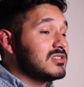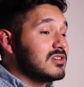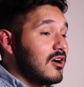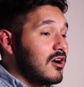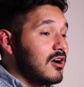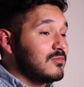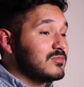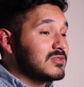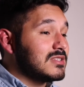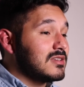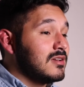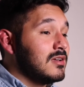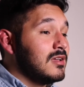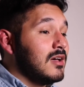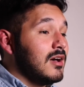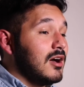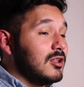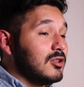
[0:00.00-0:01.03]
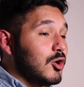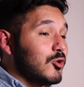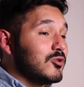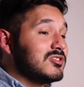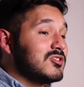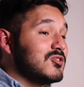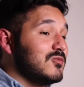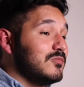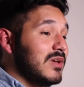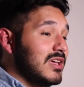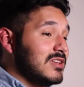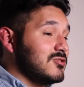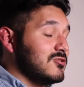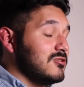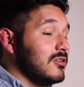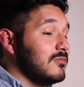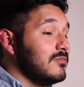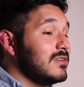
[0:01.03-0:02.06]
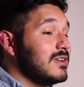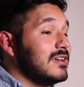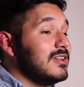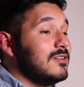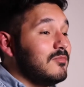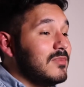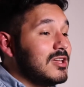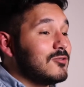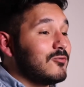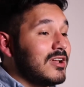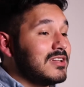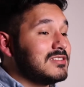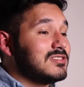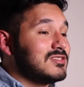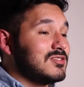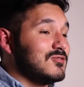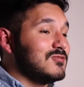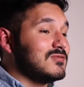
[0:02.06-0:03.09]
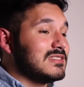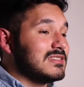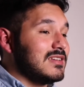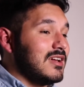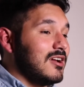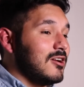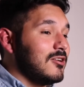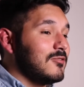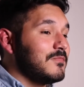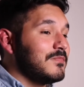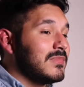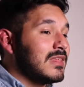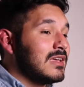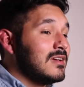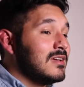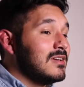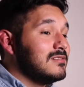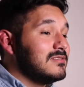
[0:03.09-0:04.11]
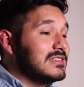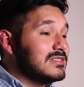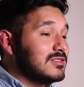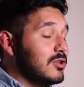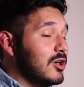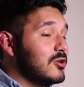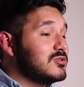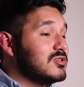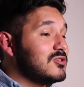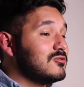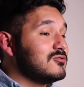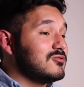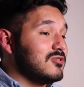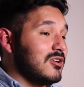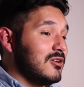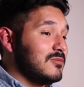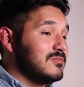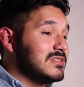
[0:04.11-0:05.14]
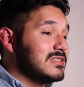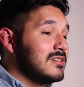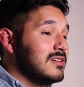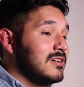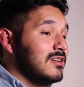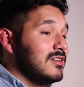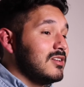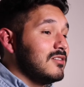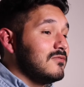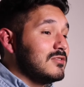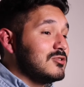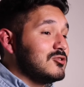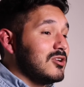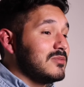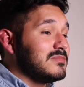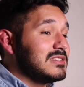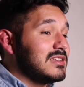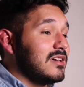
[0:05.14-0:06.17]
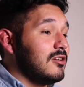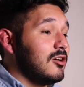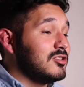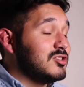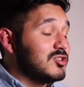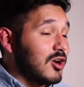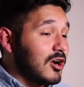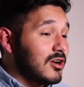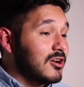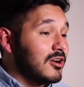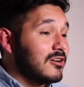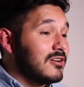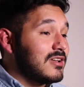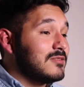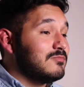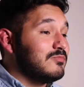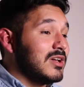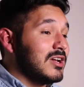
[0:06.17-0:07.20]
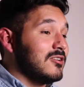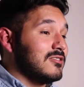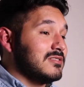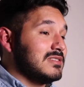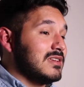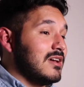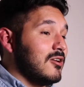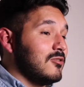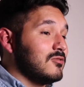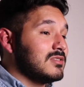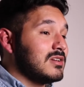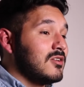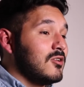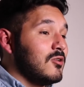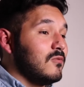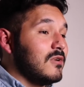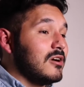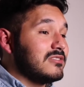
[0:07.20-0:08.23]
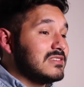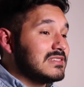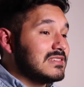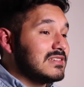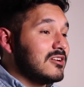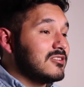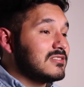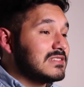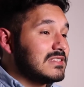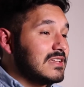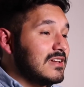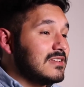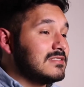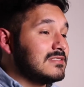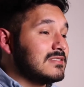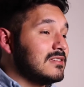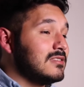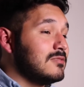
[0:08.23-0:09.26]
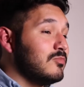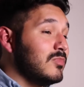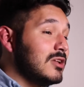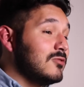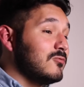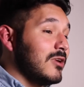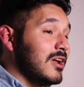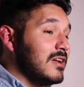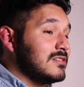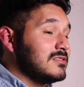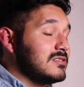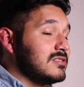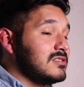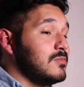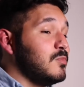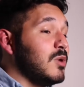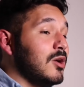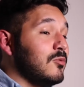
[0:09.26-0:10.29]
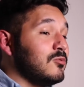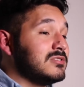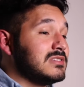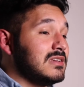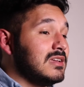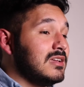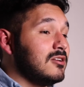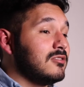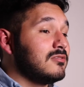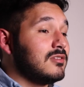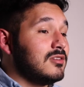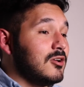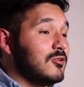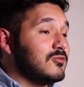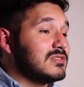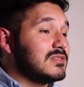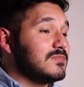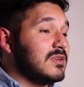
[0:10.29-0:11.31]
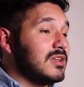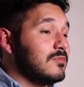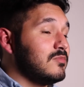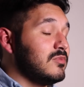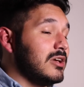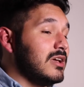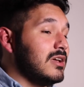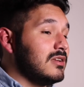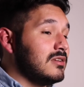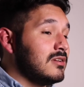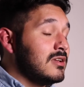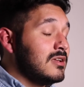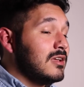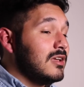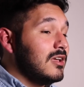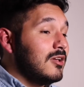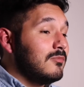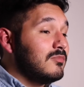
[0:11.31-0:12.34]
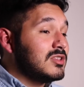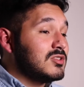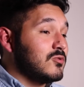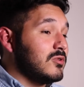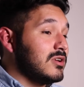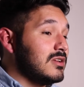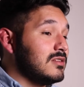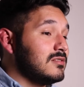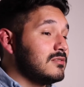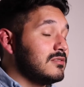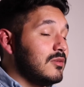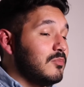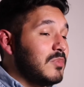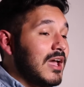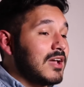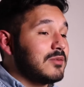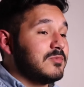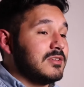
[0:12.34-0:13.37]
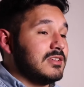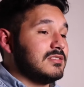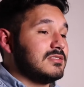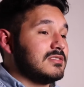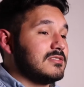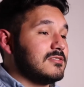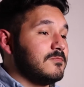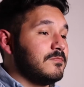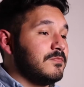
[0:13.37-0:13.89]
toms, a lower tuned bass drum, and a mid-range tuned snare. These low tuned drums give the drum set a darker and bigger sound, while the snare stays in mid-range to be able to hear the notes being played in between the backbeats.